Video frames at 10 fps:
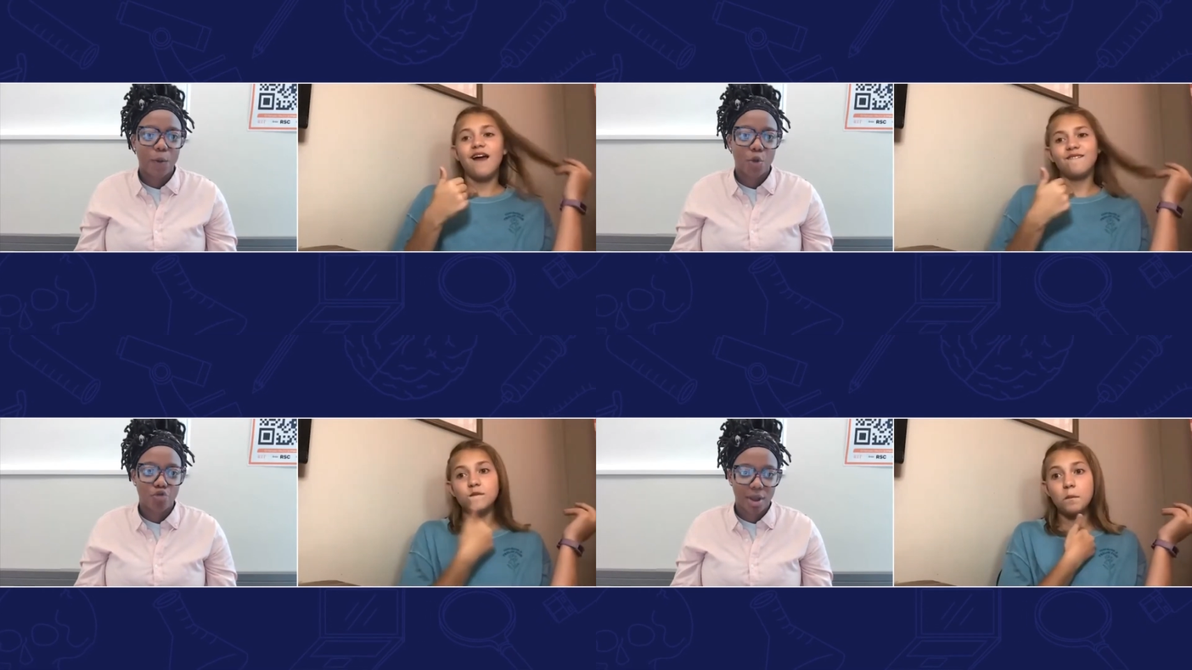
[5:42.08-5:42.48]

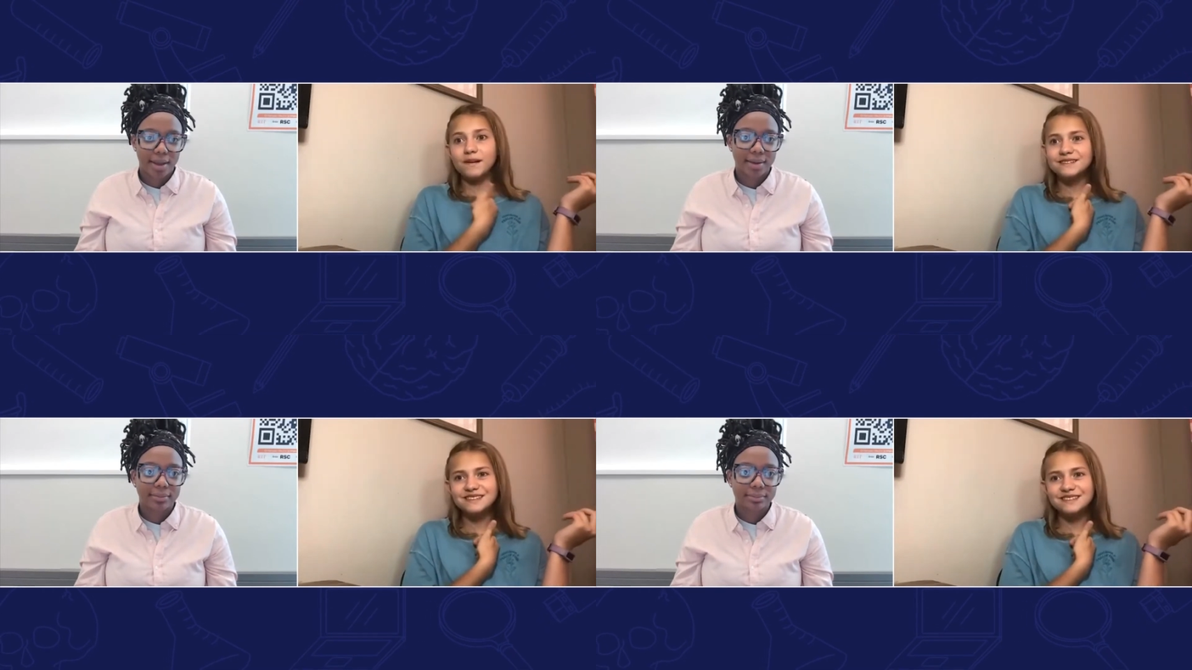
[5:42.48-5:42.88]
Speaker 1: For
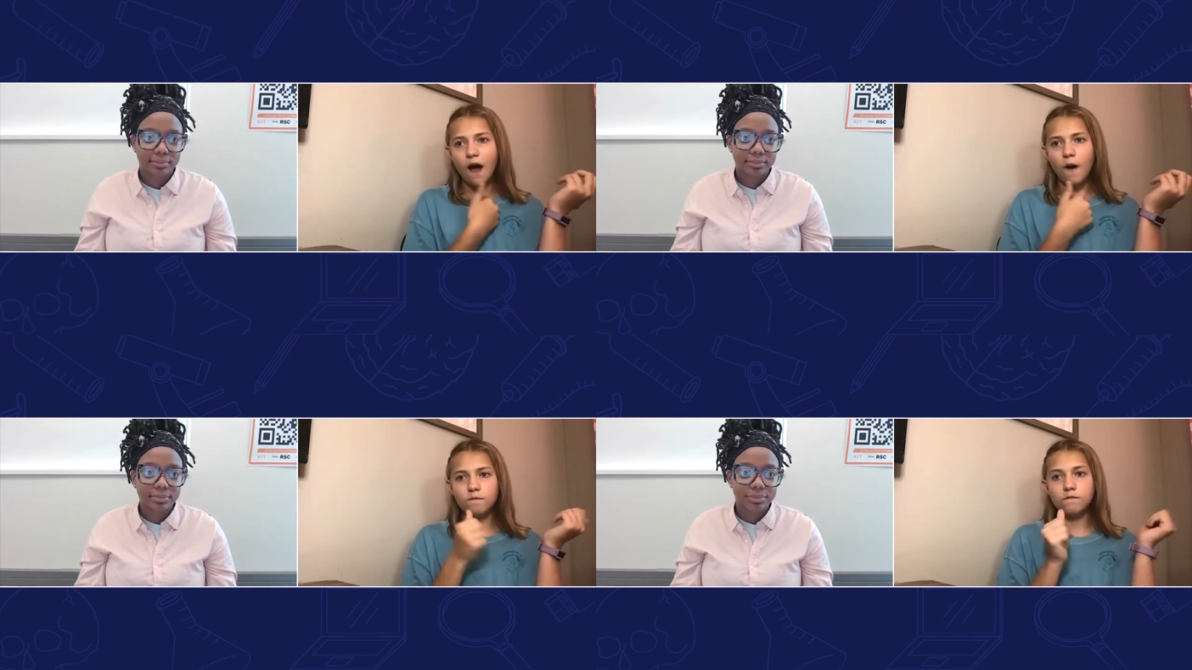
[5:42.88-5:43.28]
myself,
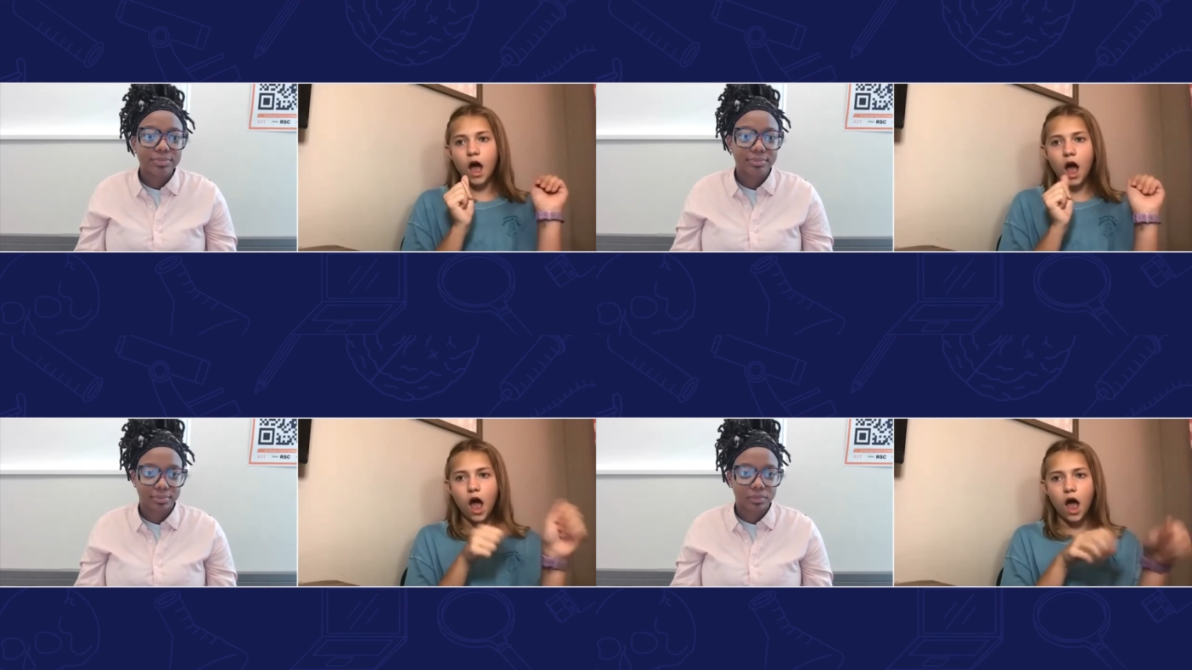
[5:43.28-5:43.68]

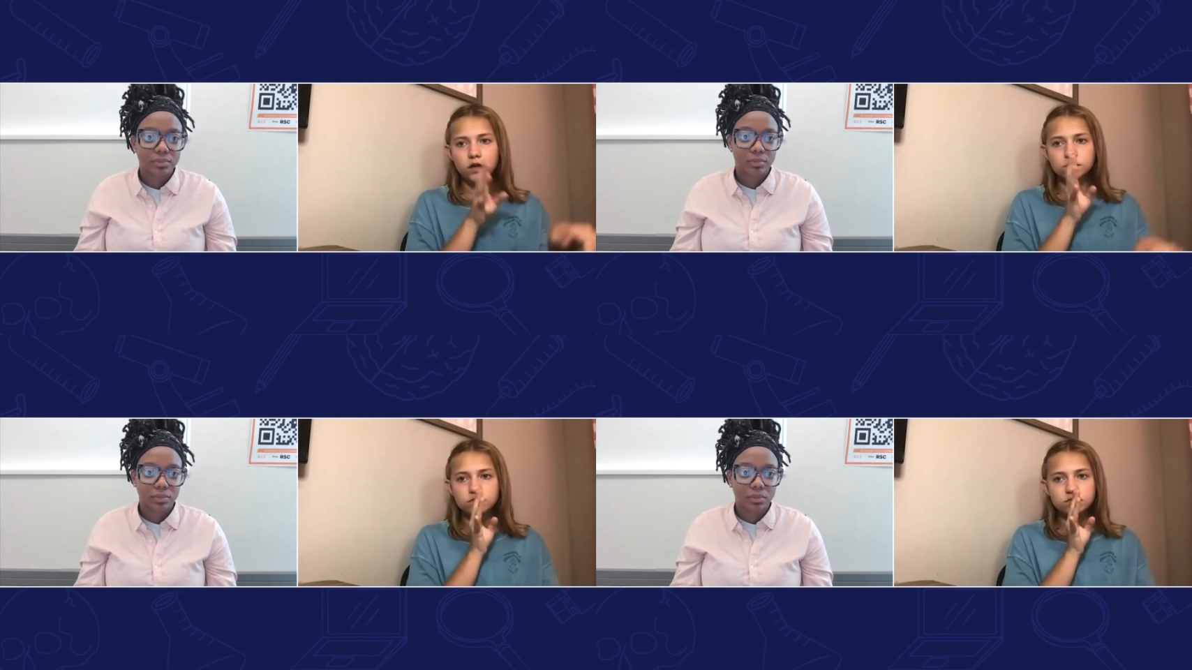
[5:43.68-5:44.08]

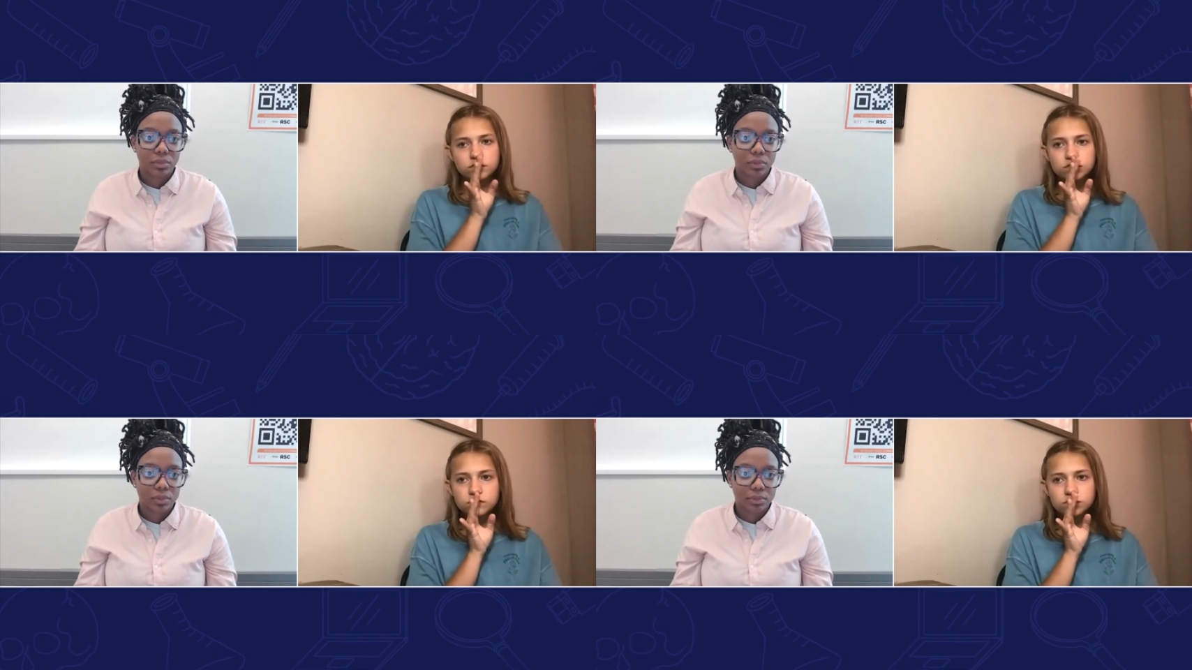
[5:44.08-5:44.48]
I
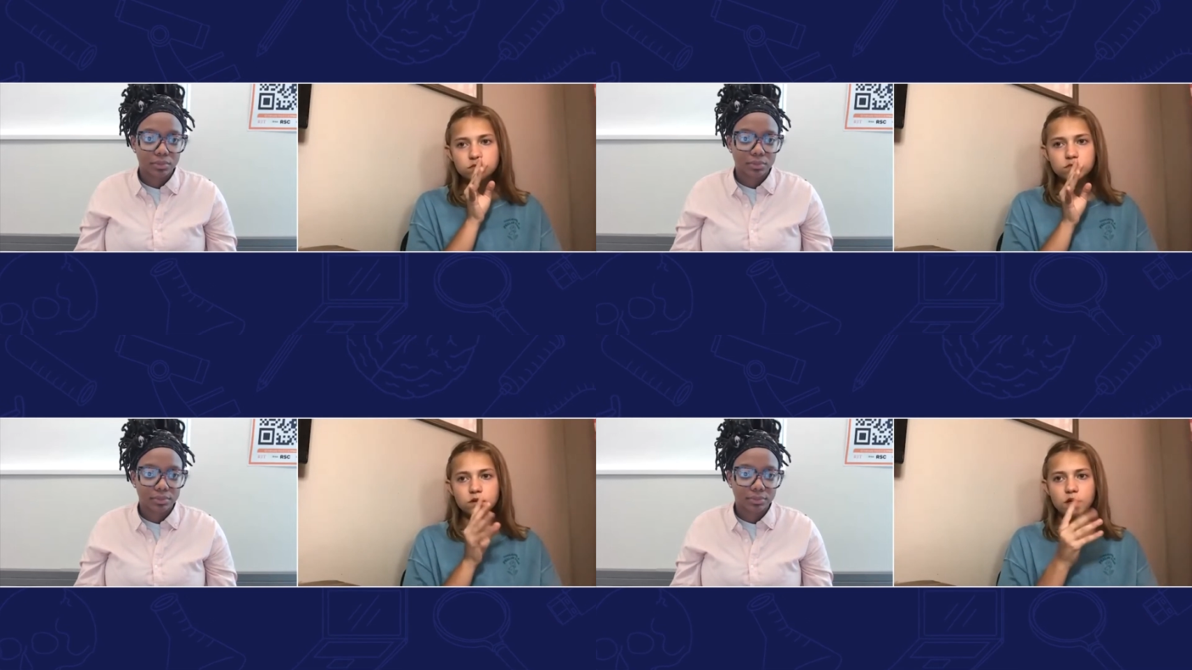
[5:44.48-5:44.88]
do
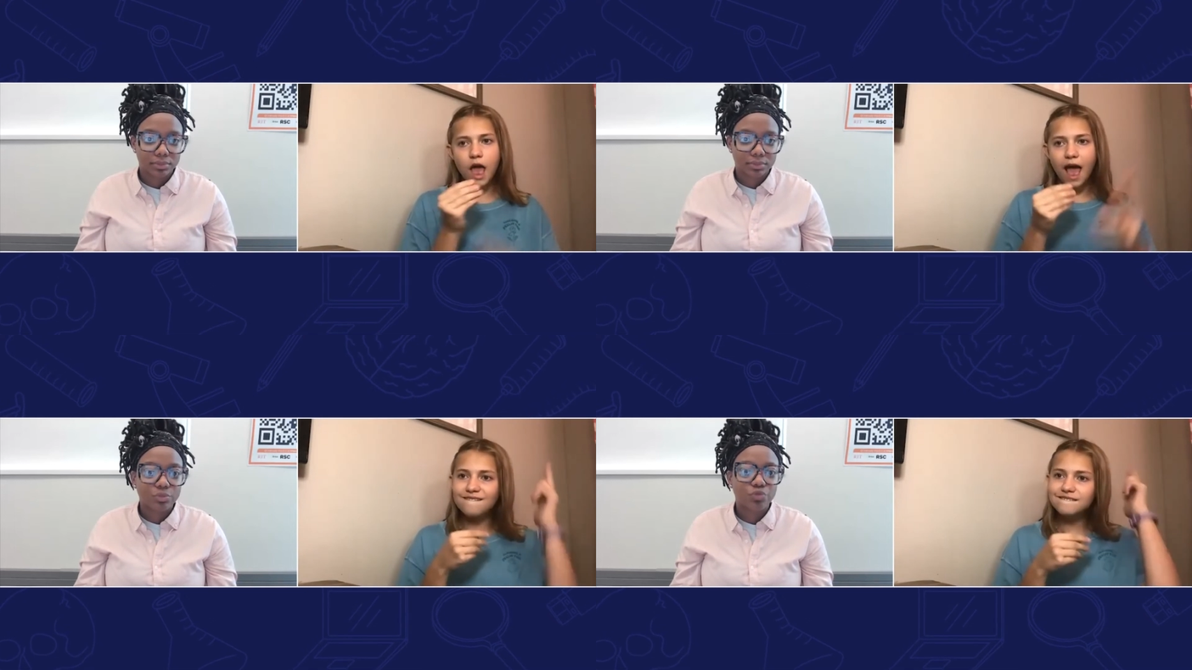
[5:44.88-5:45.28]

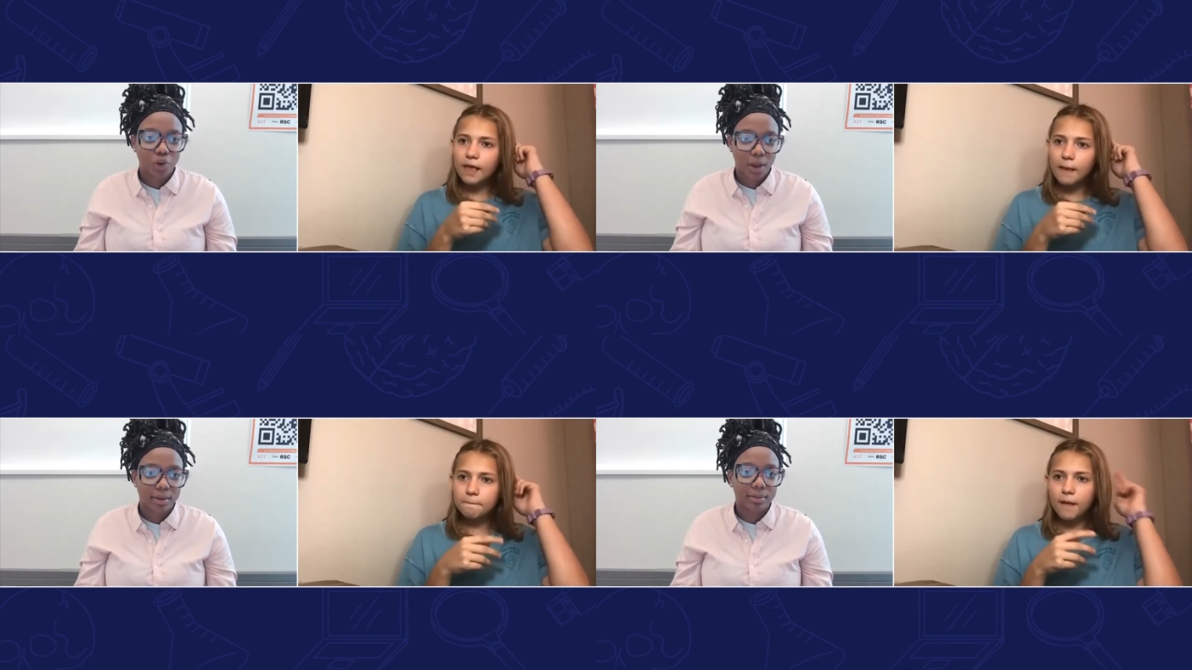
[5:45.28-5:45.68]
voice
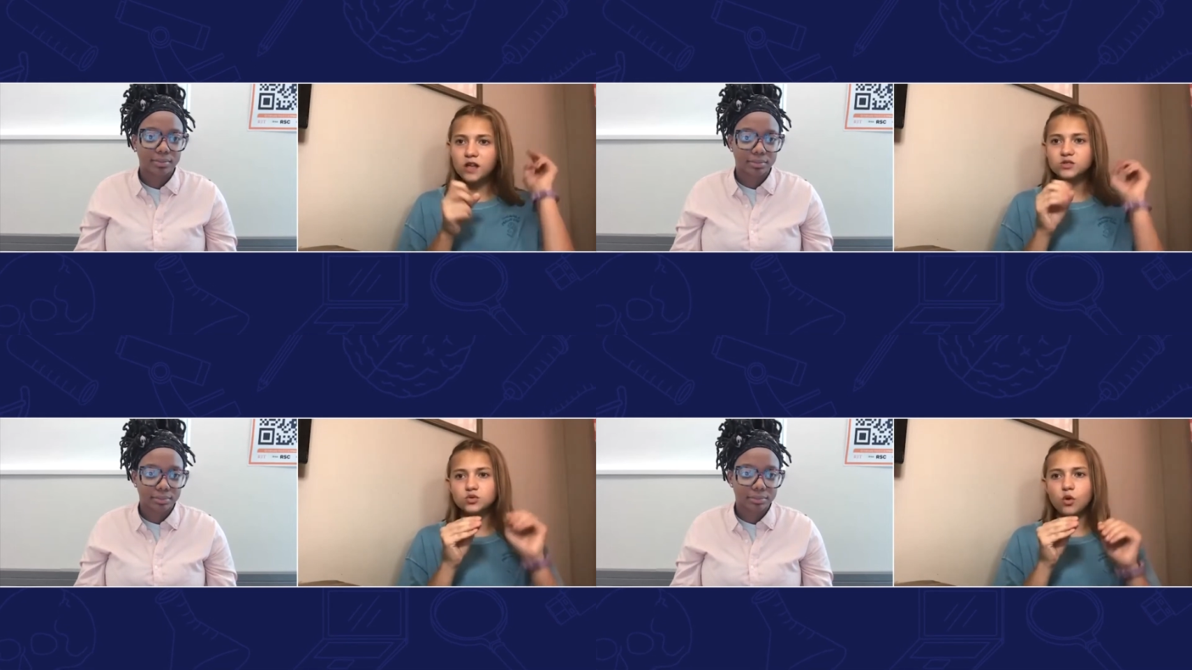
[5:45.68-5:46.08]
and I have a
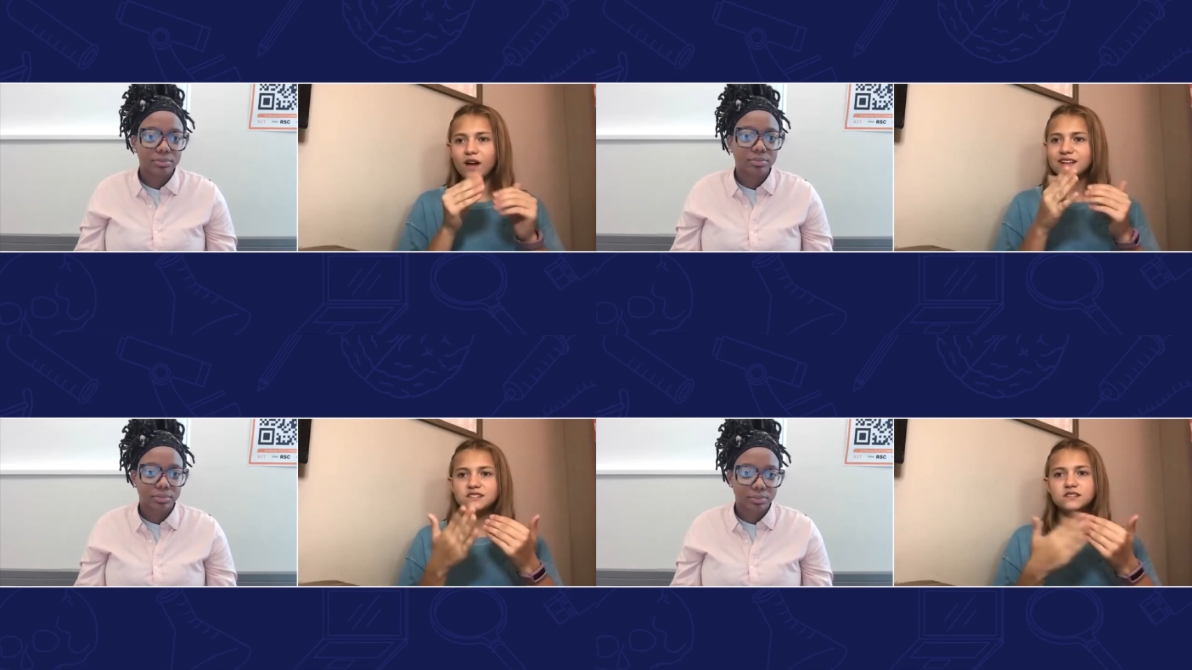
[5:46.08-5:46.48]

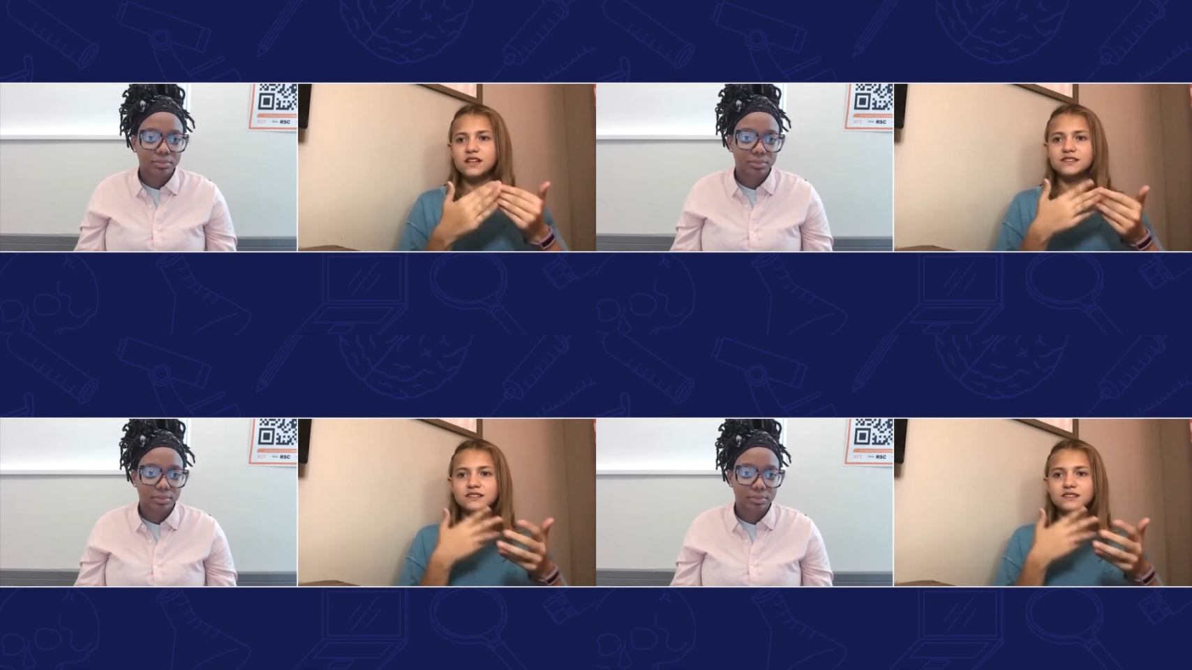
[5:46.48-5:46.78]
cochlear implant,